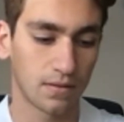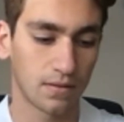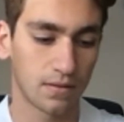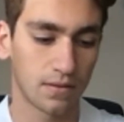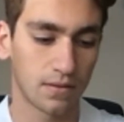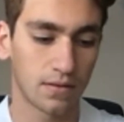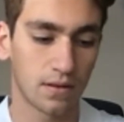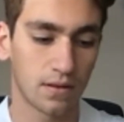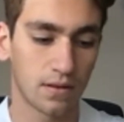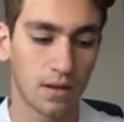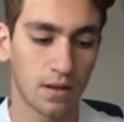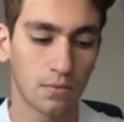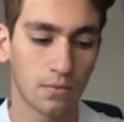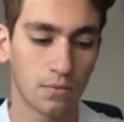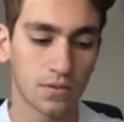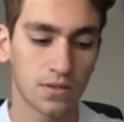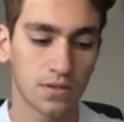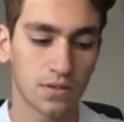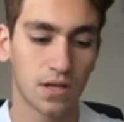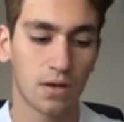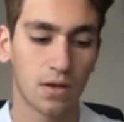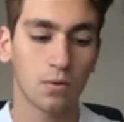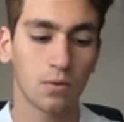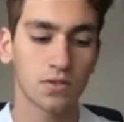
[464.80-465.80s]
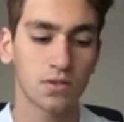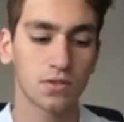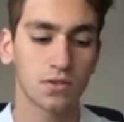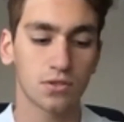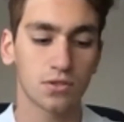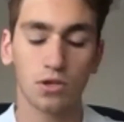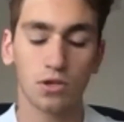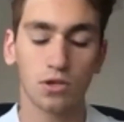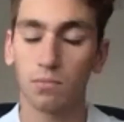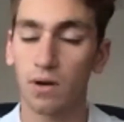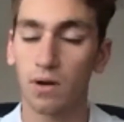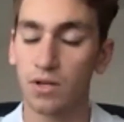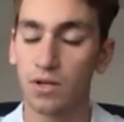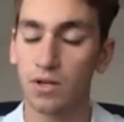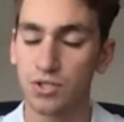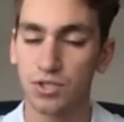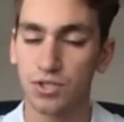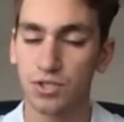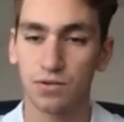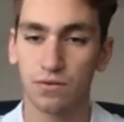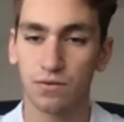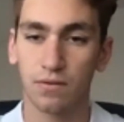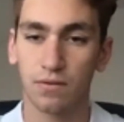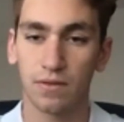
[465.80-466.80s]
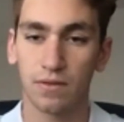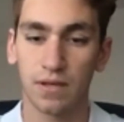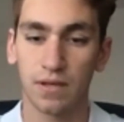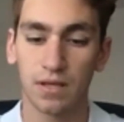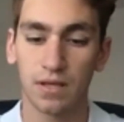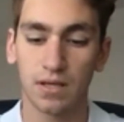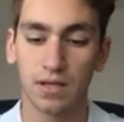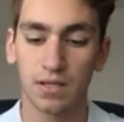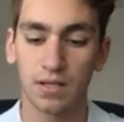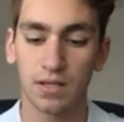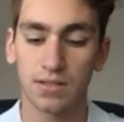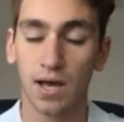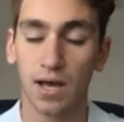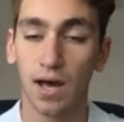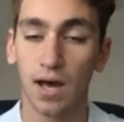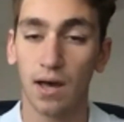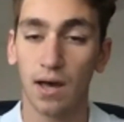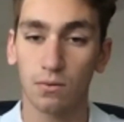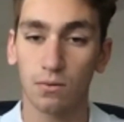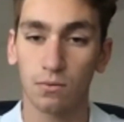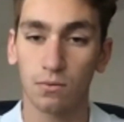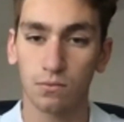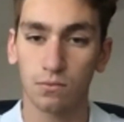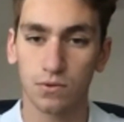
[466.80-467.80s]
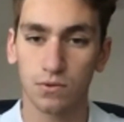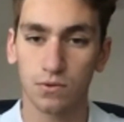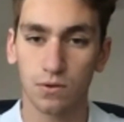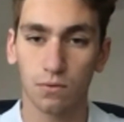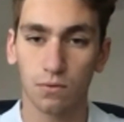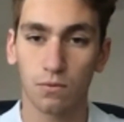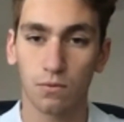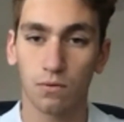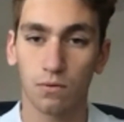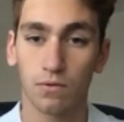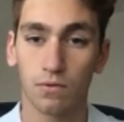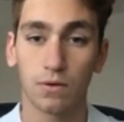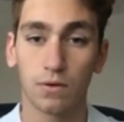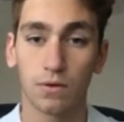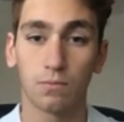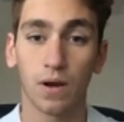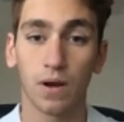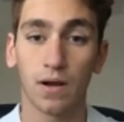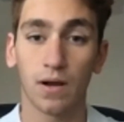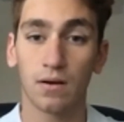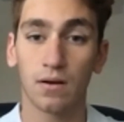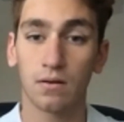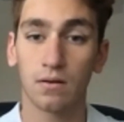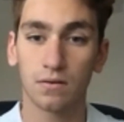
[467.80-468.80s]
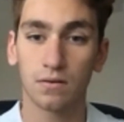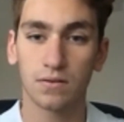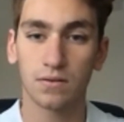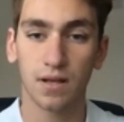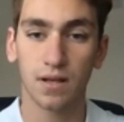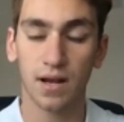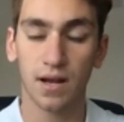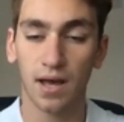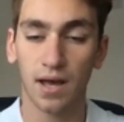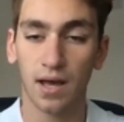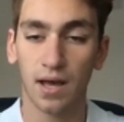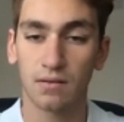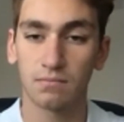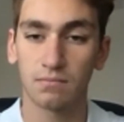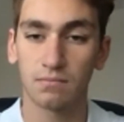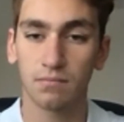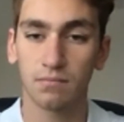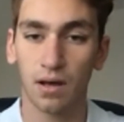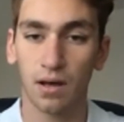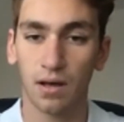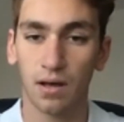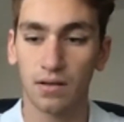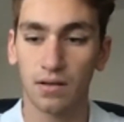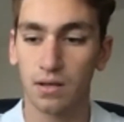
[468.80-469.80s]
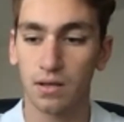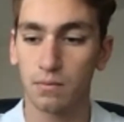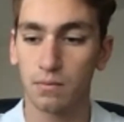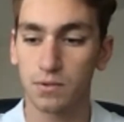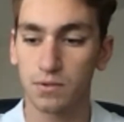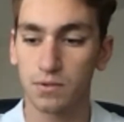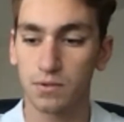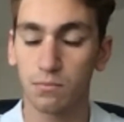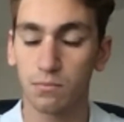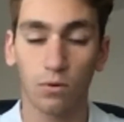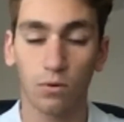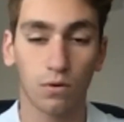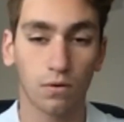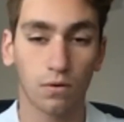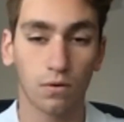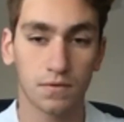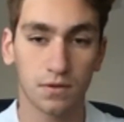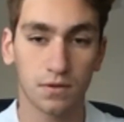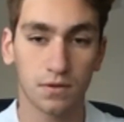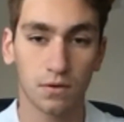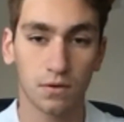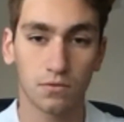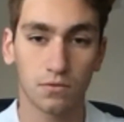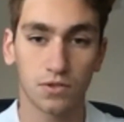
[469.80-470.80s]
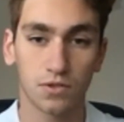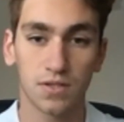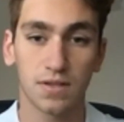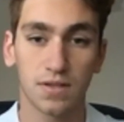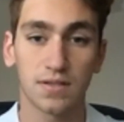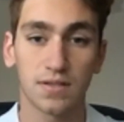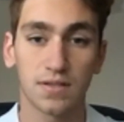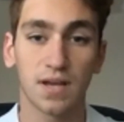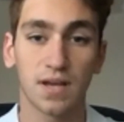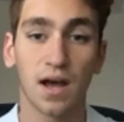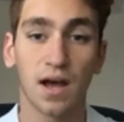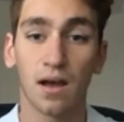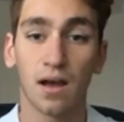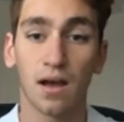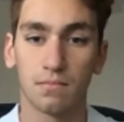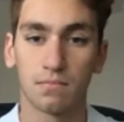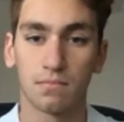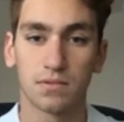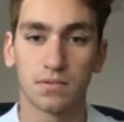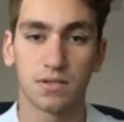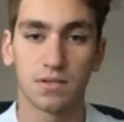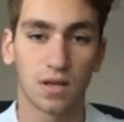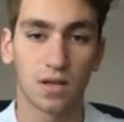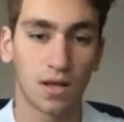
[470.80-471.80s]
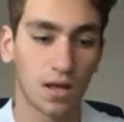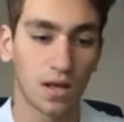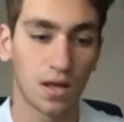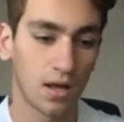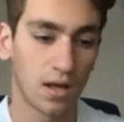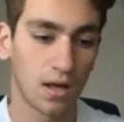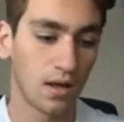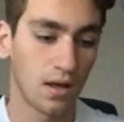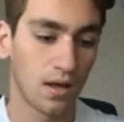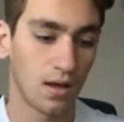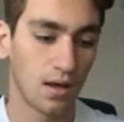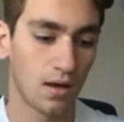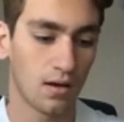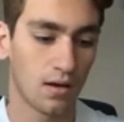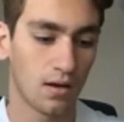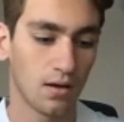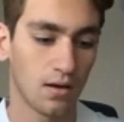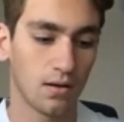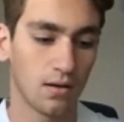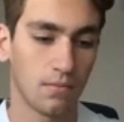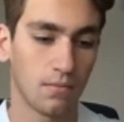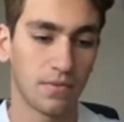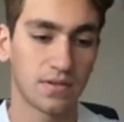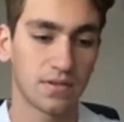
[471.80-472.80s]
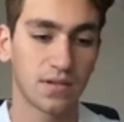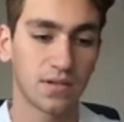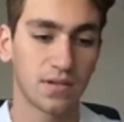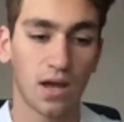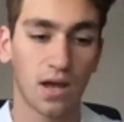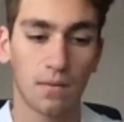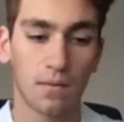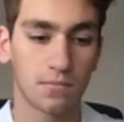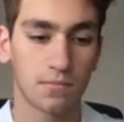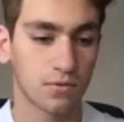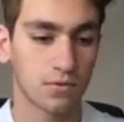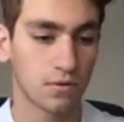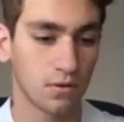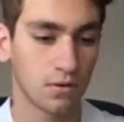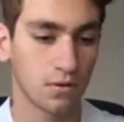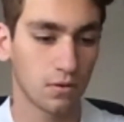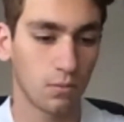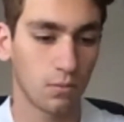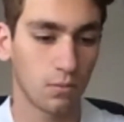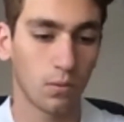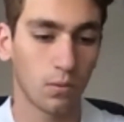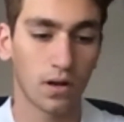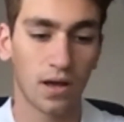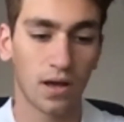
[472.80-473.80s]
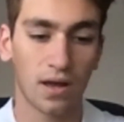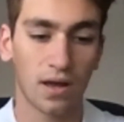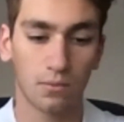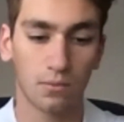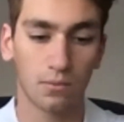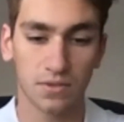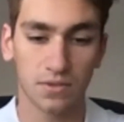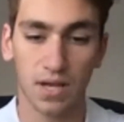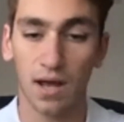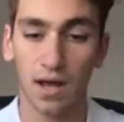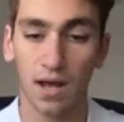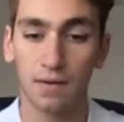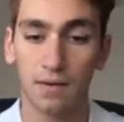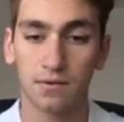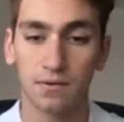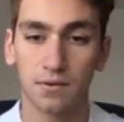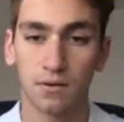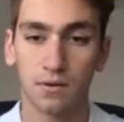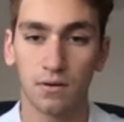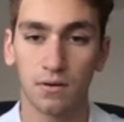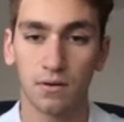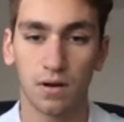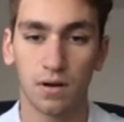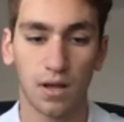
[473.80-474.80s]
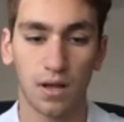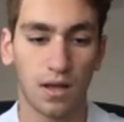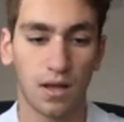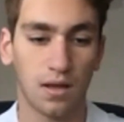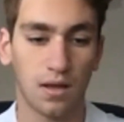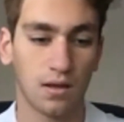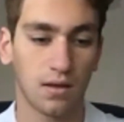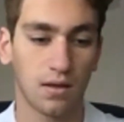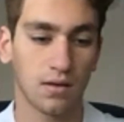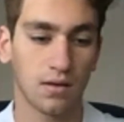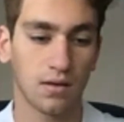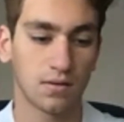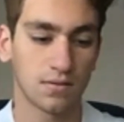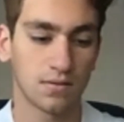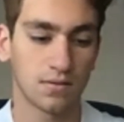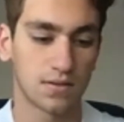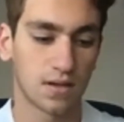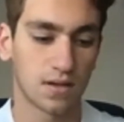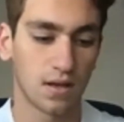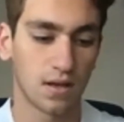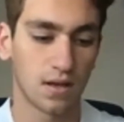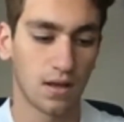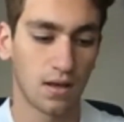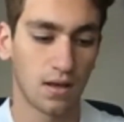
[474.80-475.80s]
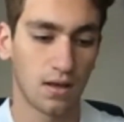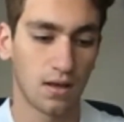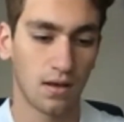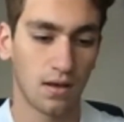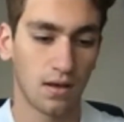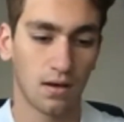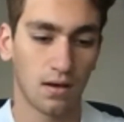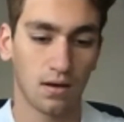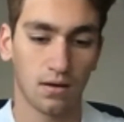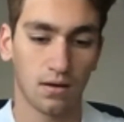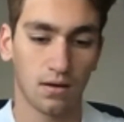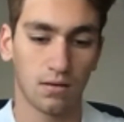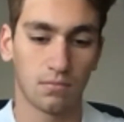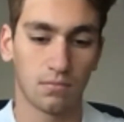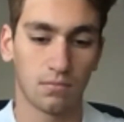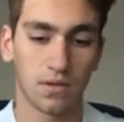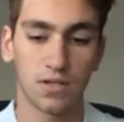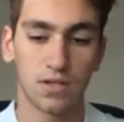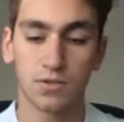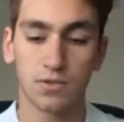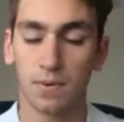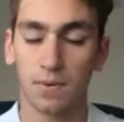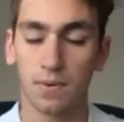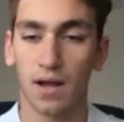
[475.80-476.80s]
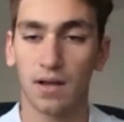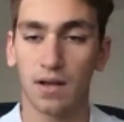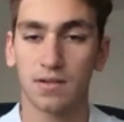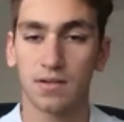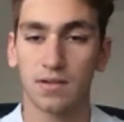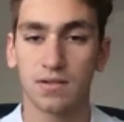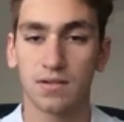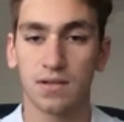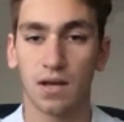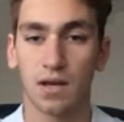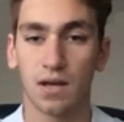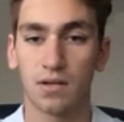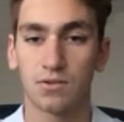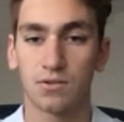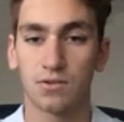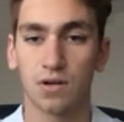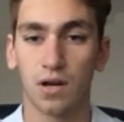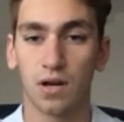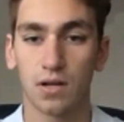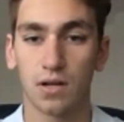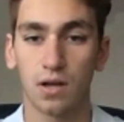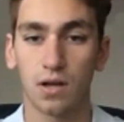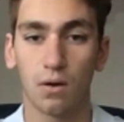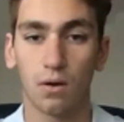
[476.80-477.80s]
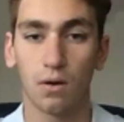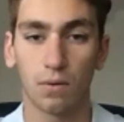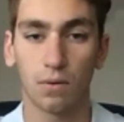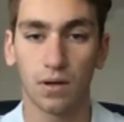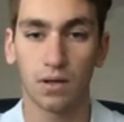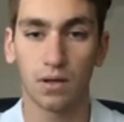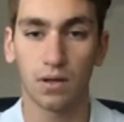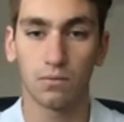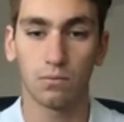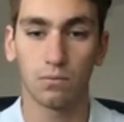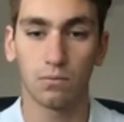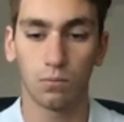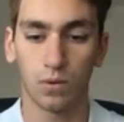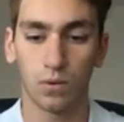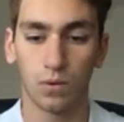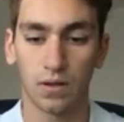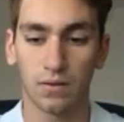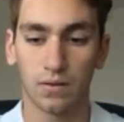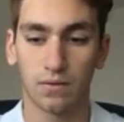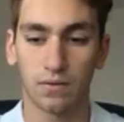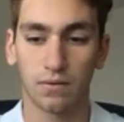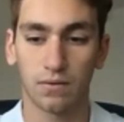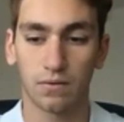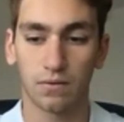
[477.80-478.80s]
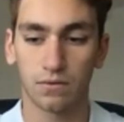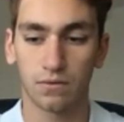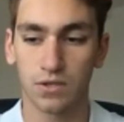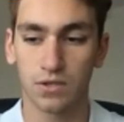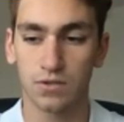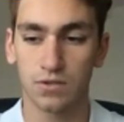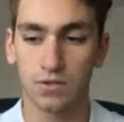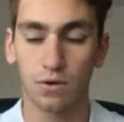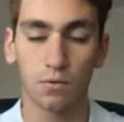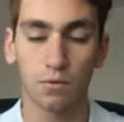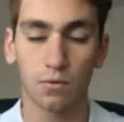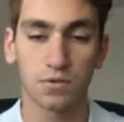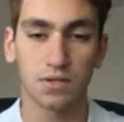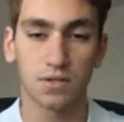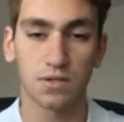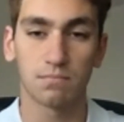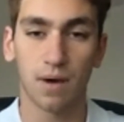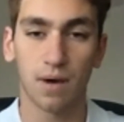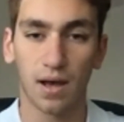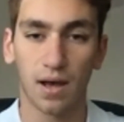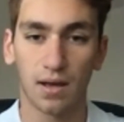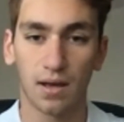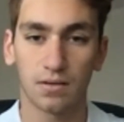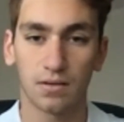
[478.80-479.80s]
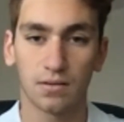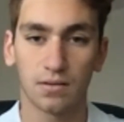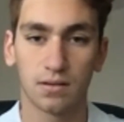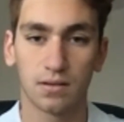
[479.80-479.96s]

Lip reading: it wasn't so much the titles or the records that I had in mind. It was more so just the times. The times were what I was after, and each practice I'd try to go in with just those in mind.